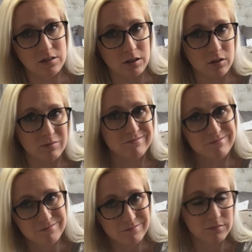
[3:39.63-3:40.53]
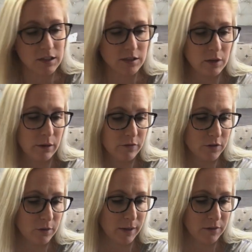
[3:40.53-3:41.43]
So that's how I
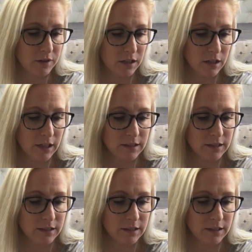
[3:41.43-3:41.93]
feel about the